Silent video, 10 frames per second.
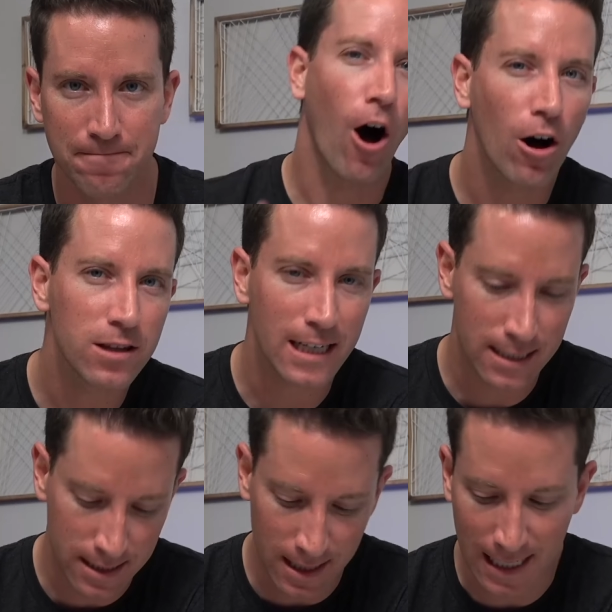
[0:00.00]
All
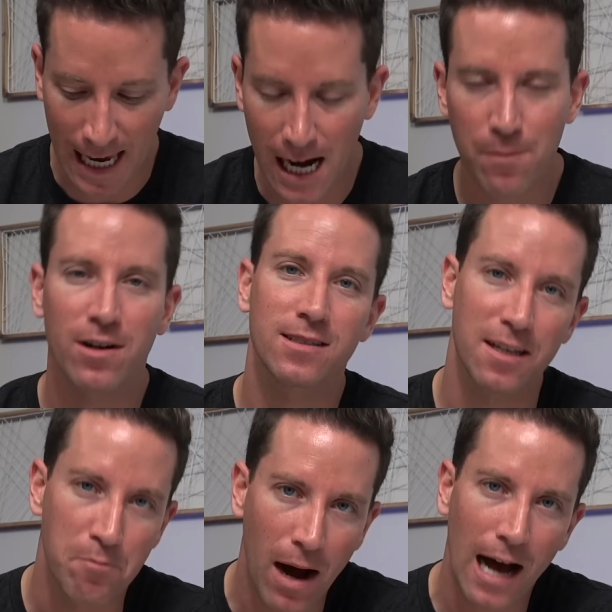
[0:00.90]
links to the cameras
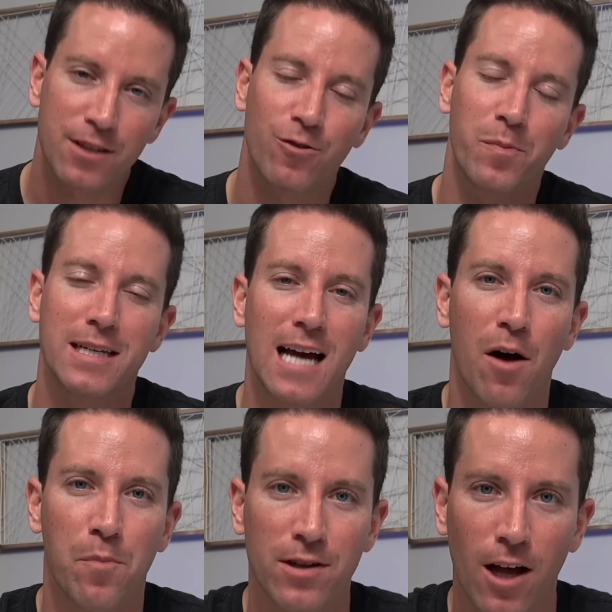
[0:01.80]
and mods will be
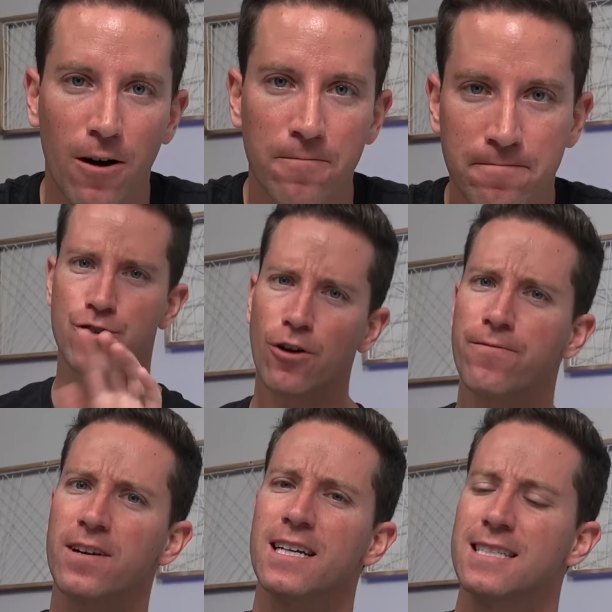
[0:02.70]
down below.
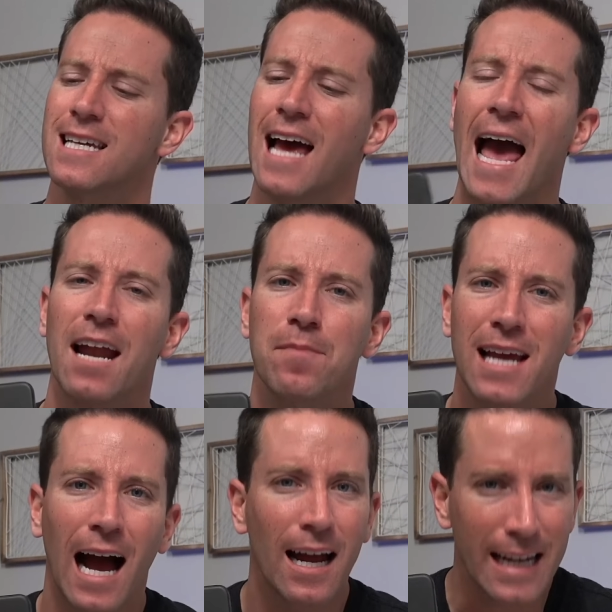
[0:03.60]
Don't forget to add
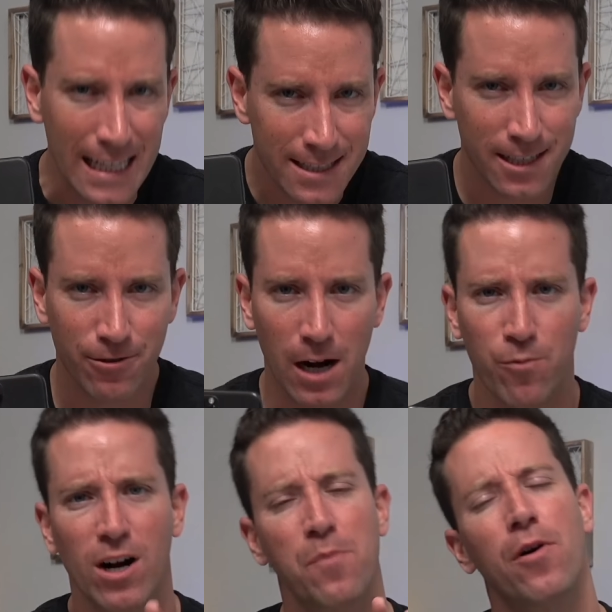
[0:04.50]
me on
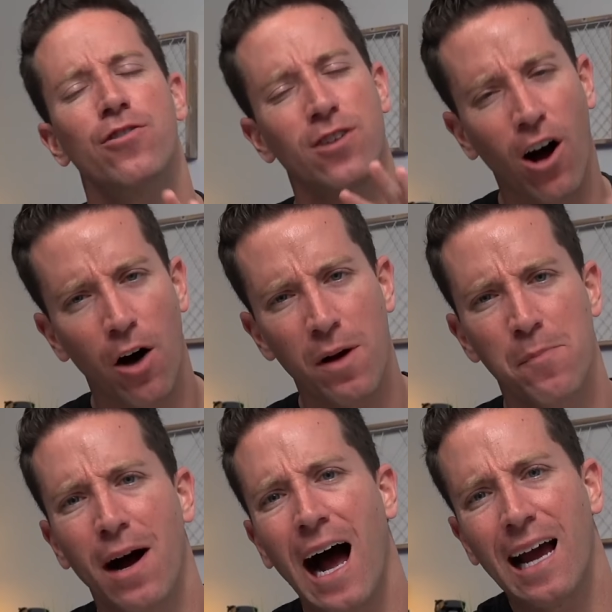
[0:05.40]
Instagram, where I post all my
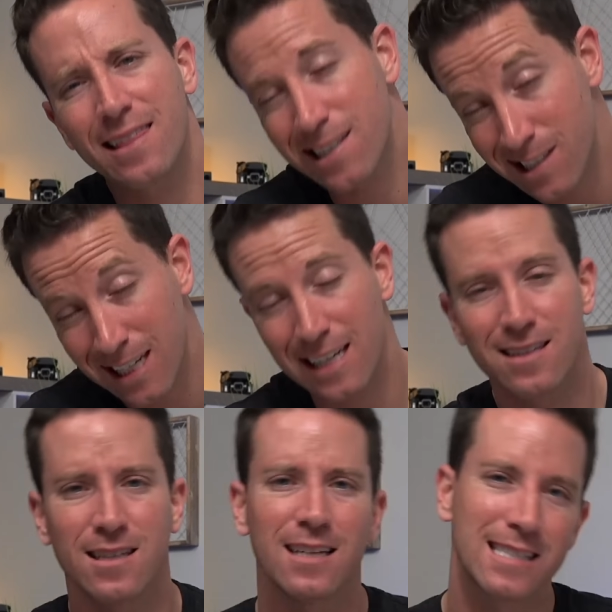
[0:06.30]
behind the
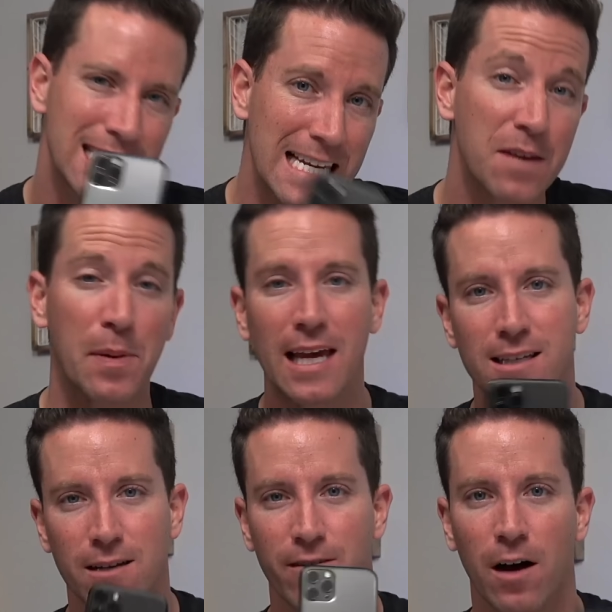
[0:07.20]
scenes and sneak
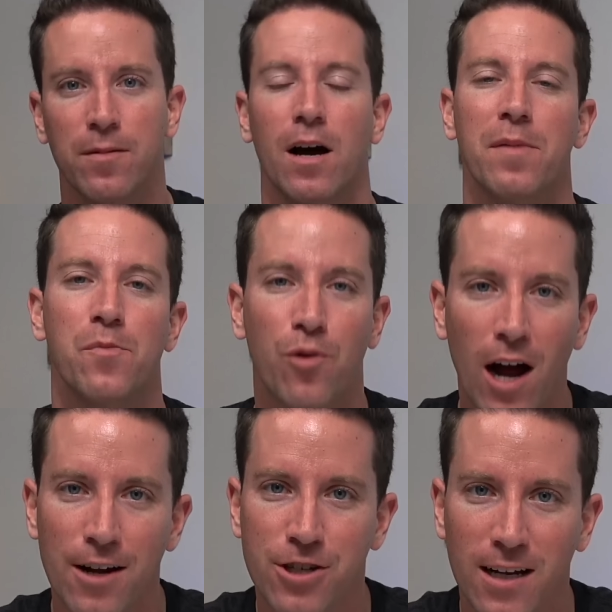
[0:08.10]
peeks of upcoming
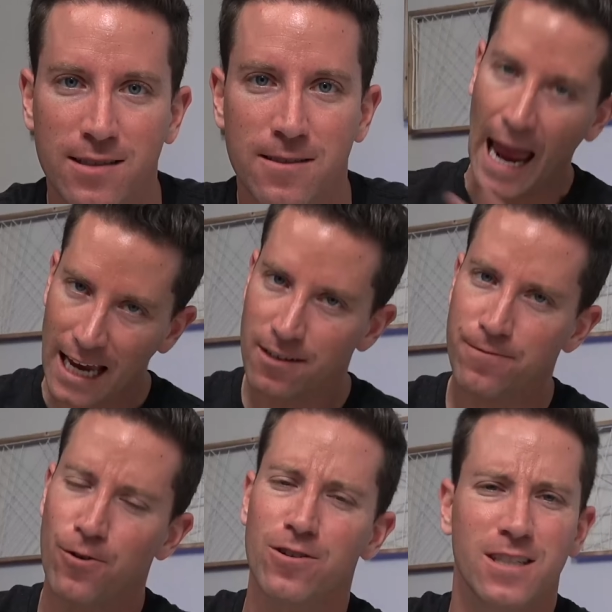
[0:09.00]
projects. And
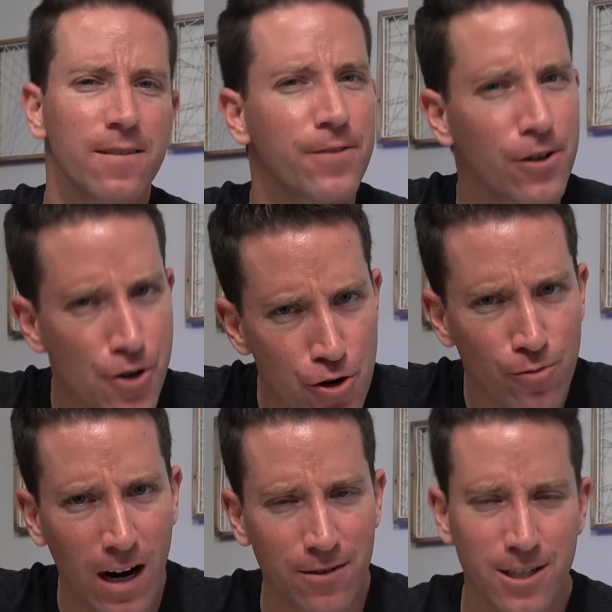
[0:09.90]
of course, if you're new
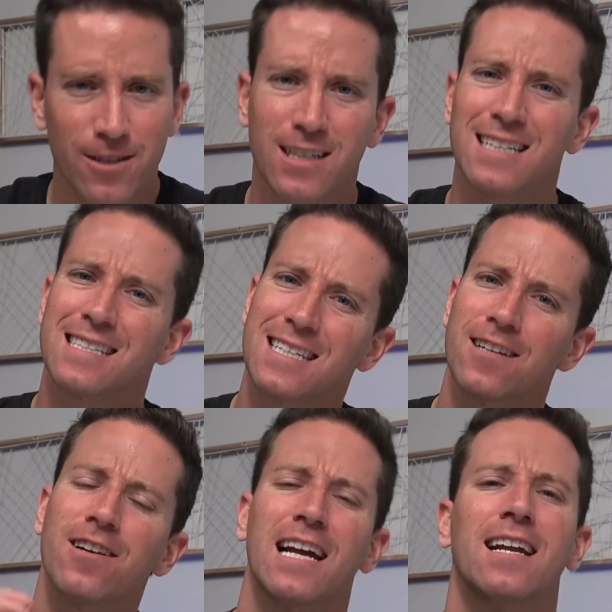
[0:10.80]
around here,
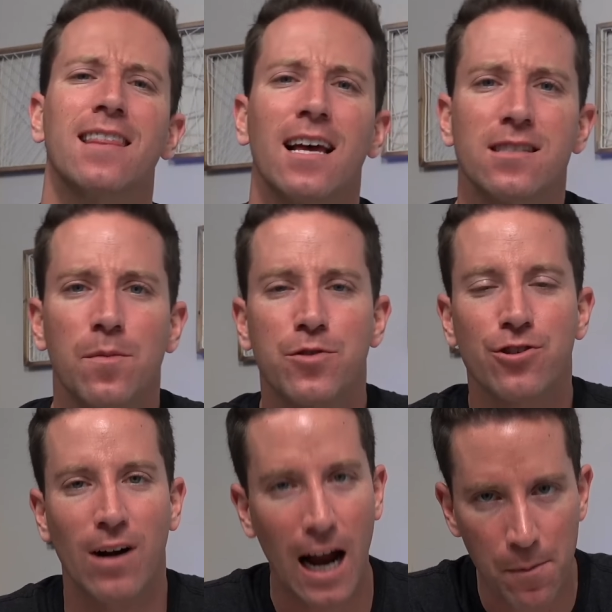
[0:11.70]
consider hitting that
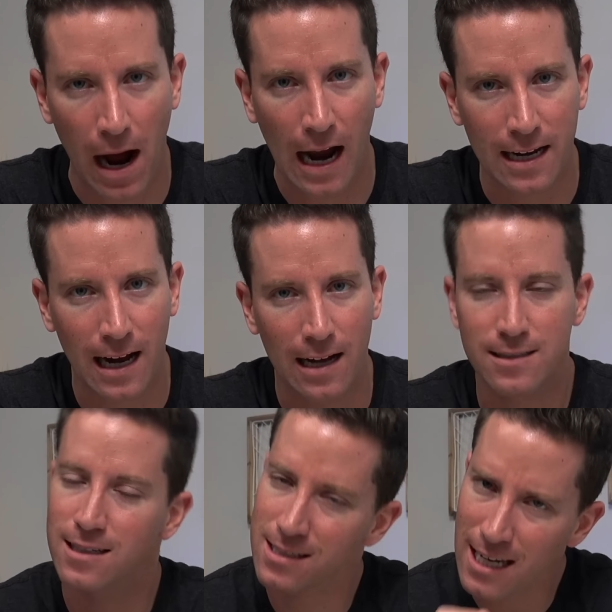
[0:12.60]
subscribe
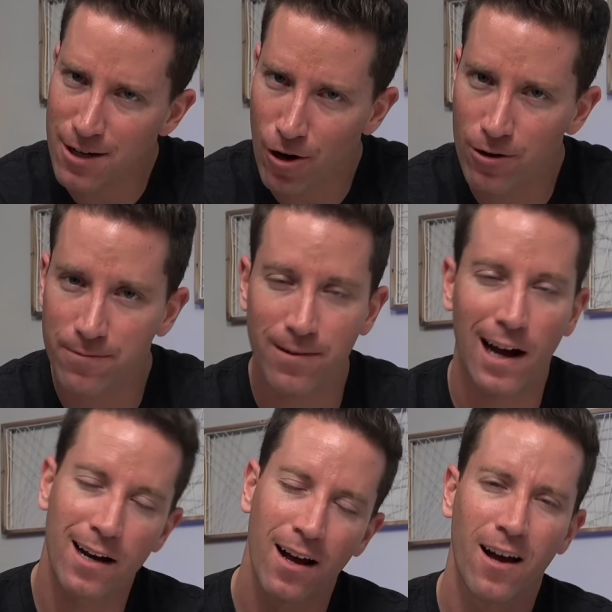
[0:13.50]
icon to stay
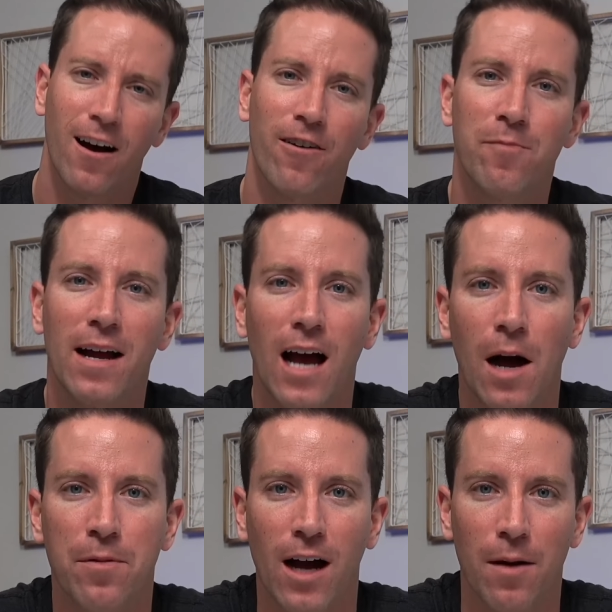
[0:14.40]
notified of my
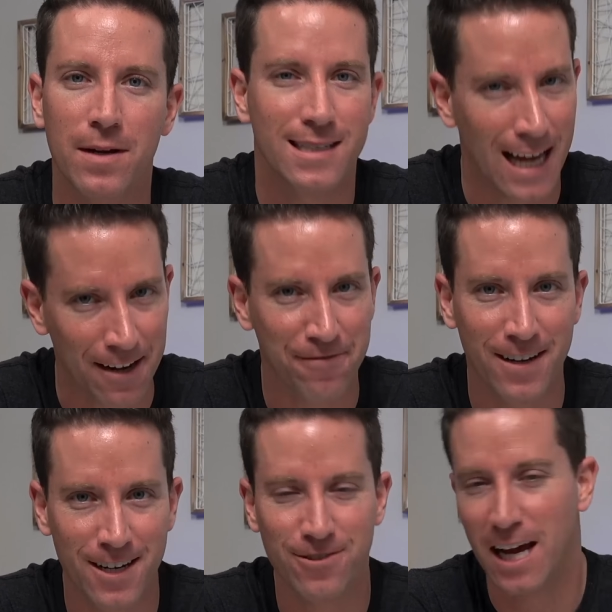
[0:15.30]
upcoming tech
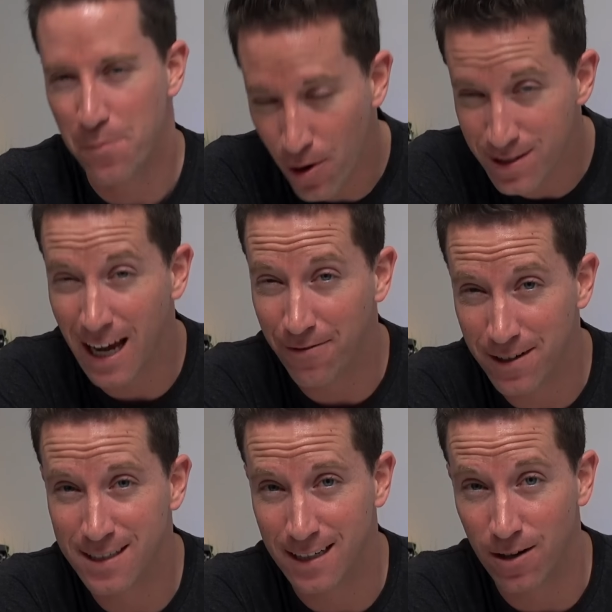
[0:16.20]
videos I post
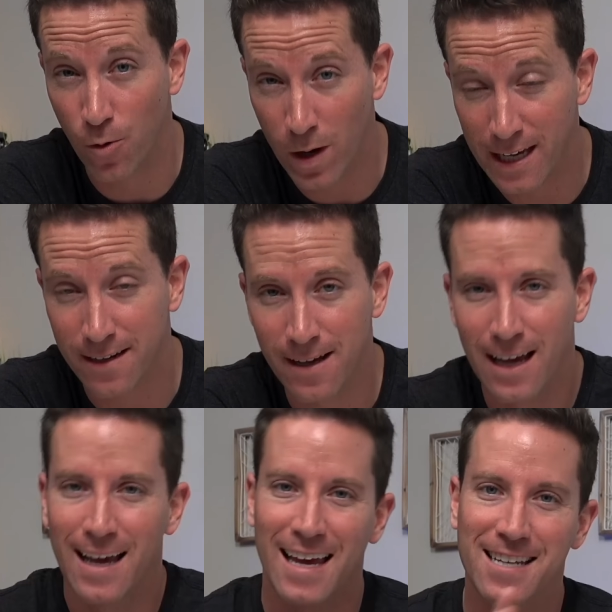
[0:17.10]
every single week.
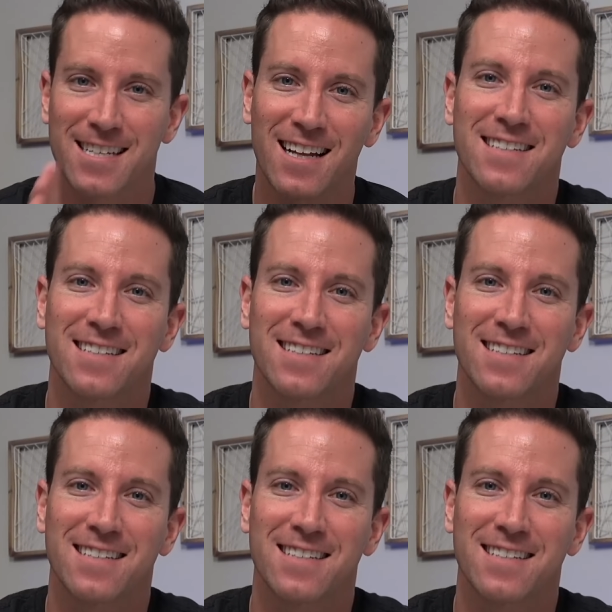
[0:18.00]
Until